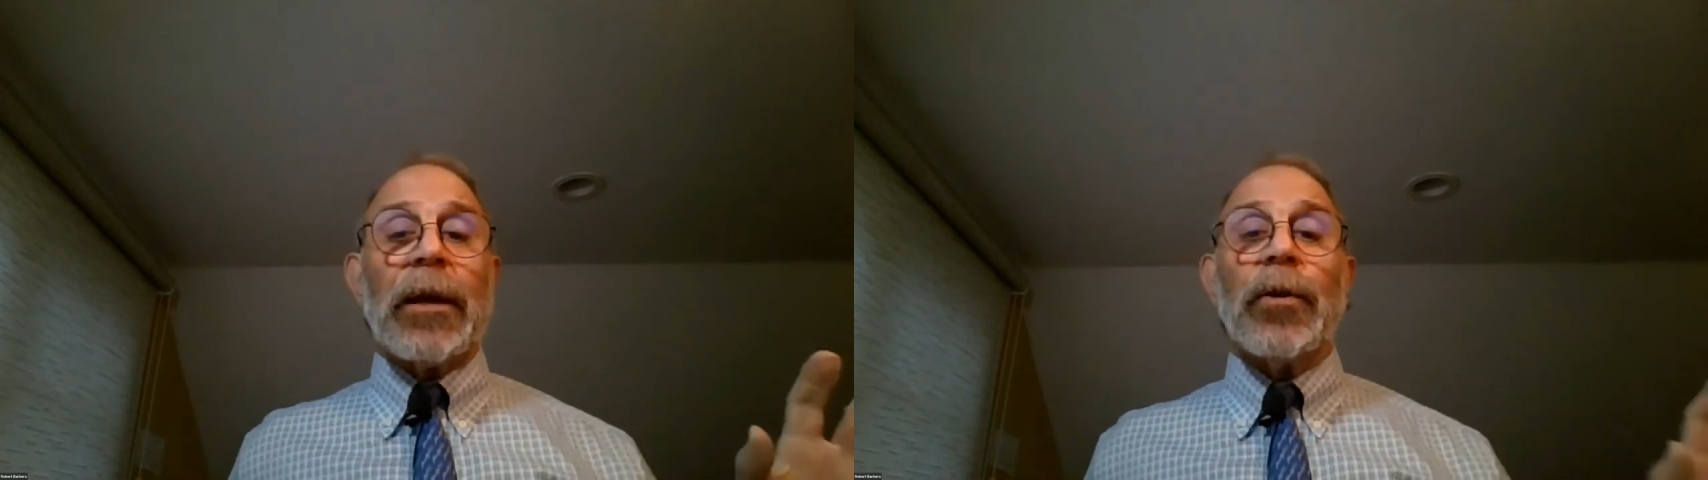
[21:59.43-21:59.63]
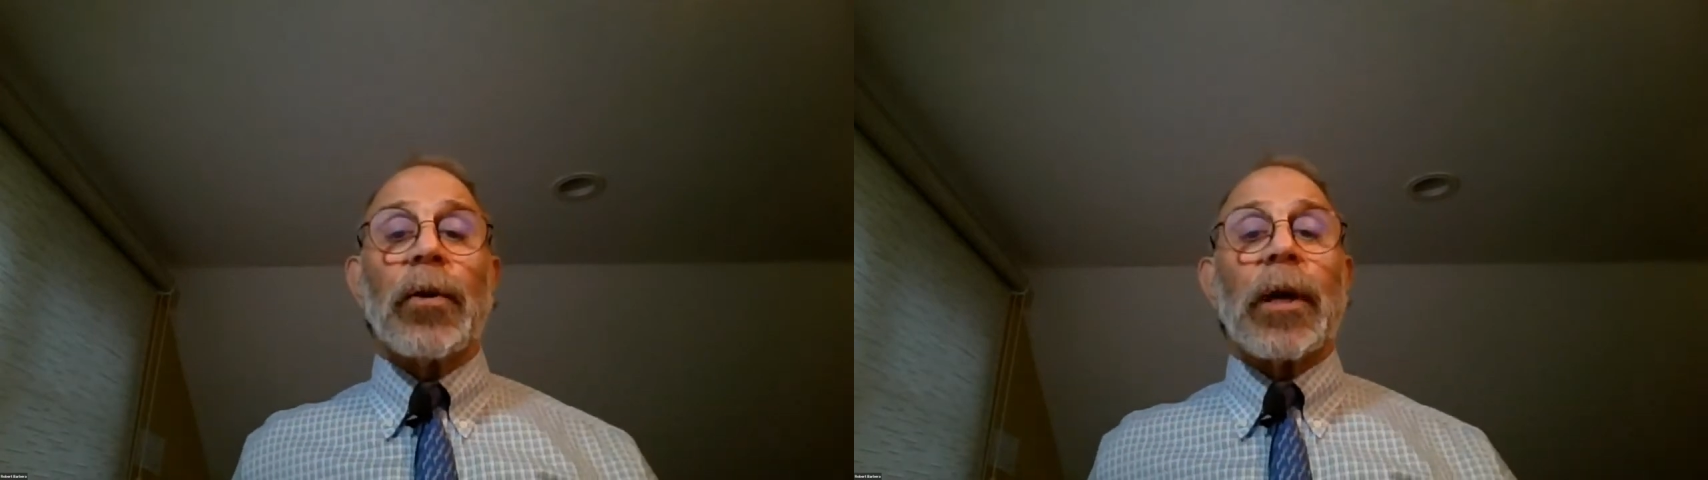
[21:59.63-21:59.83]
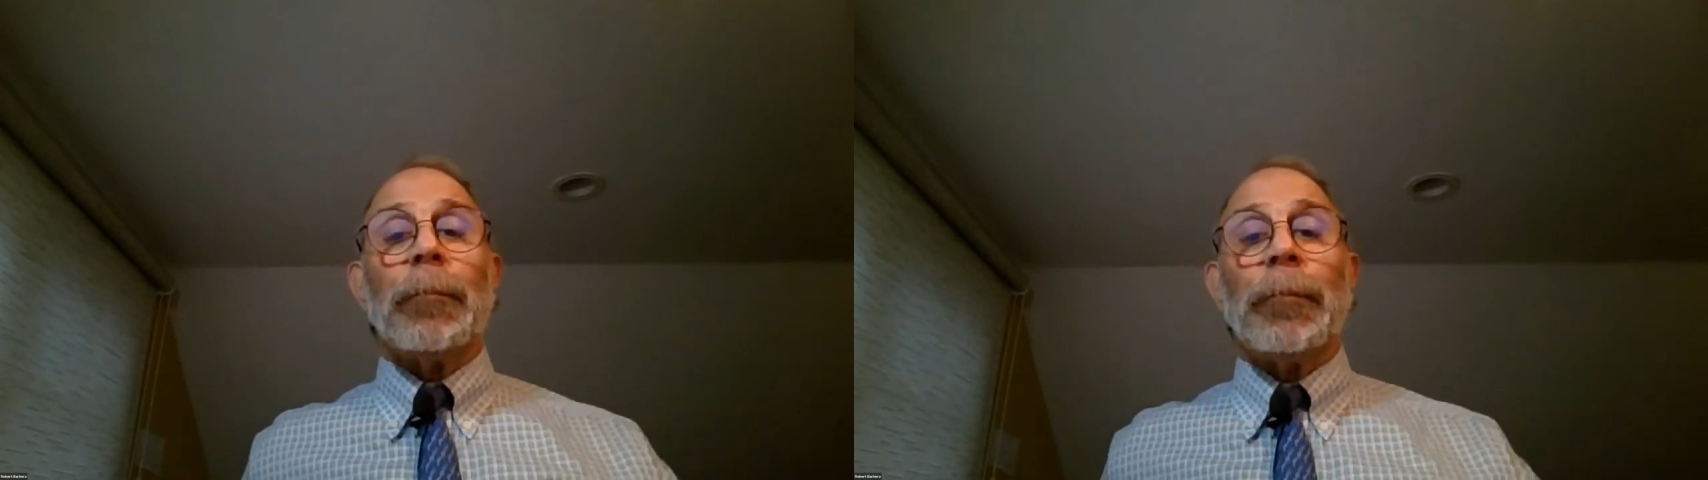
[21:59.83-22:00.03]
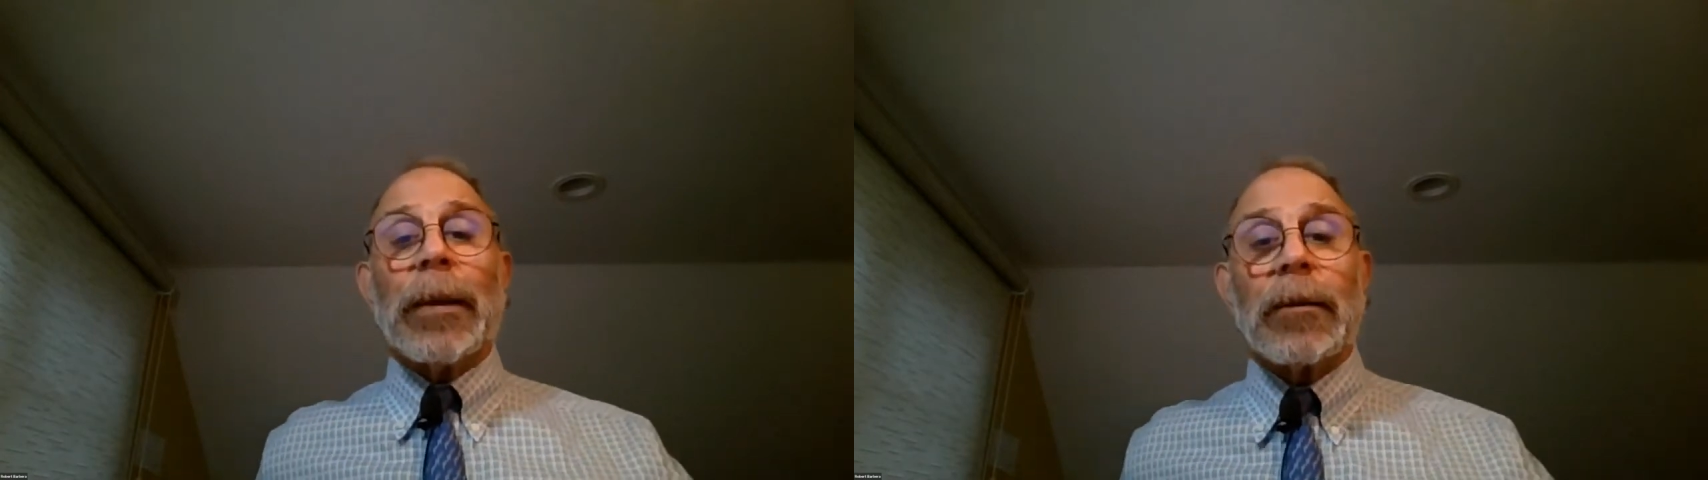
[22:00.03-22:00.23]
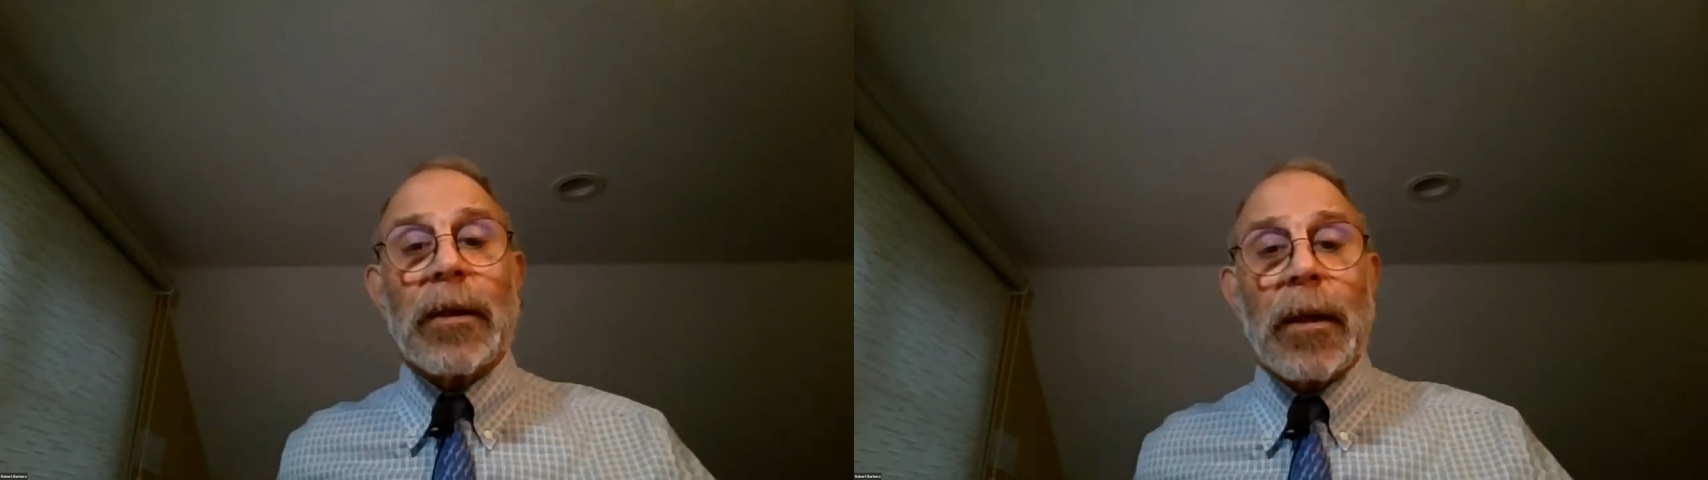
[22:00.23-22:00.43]
that you can
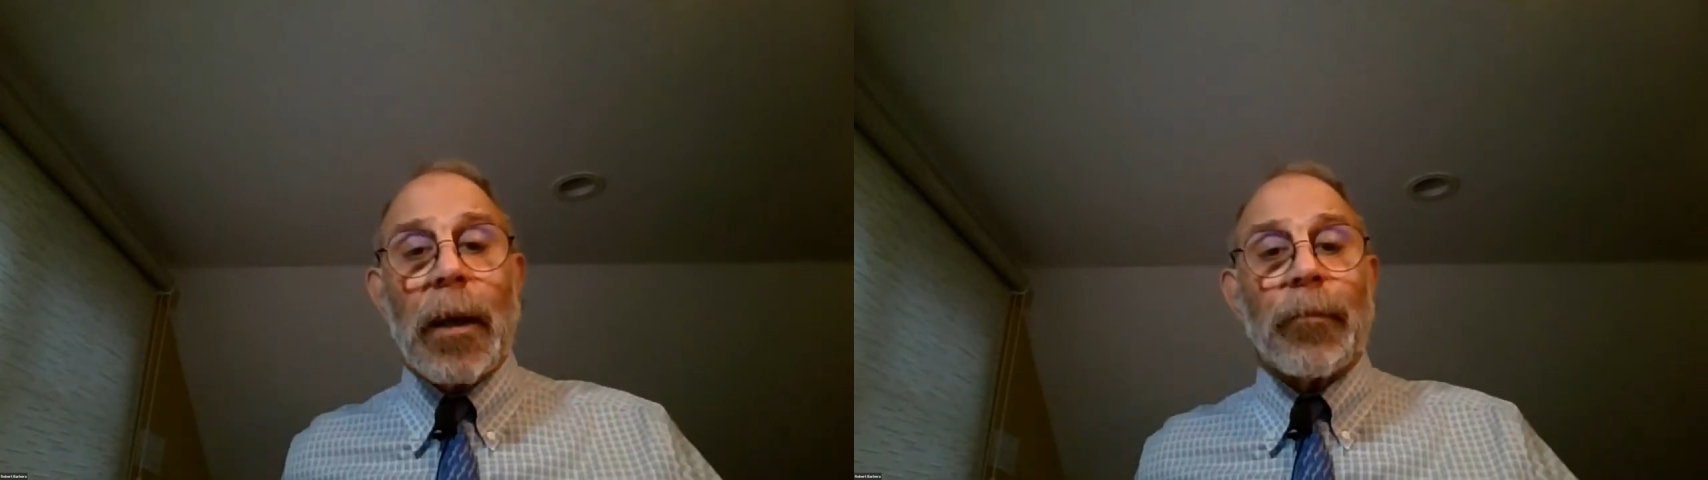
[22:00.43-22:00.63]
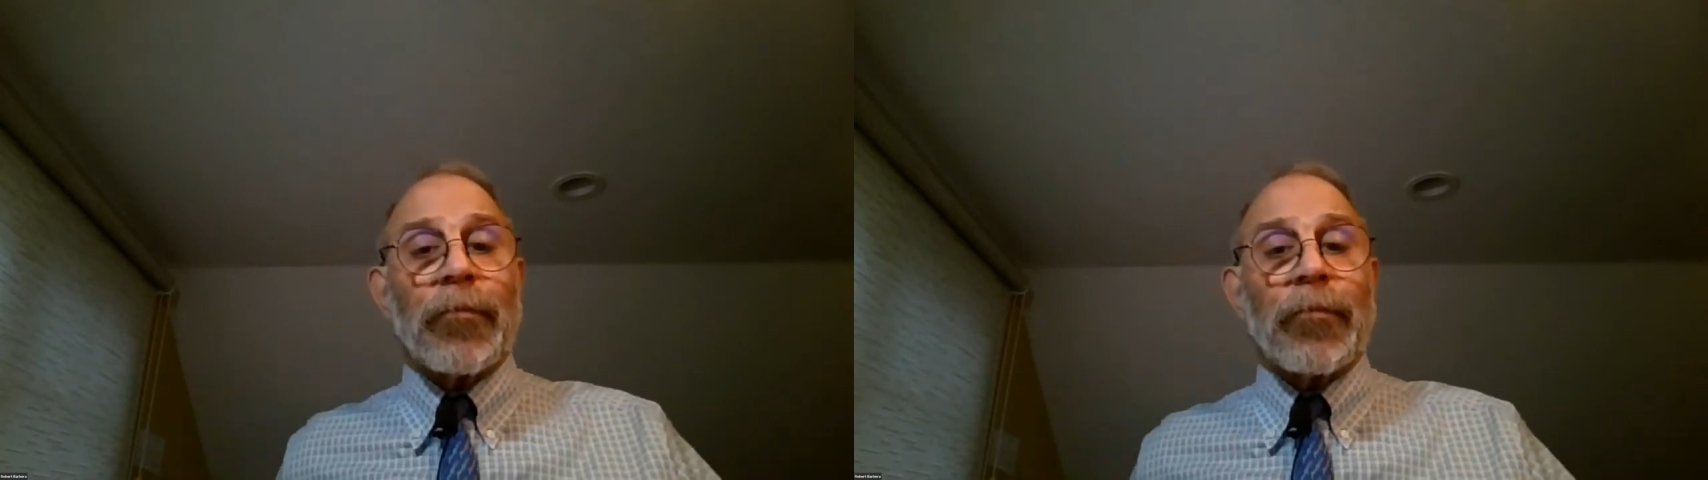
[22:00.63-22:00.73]
build it up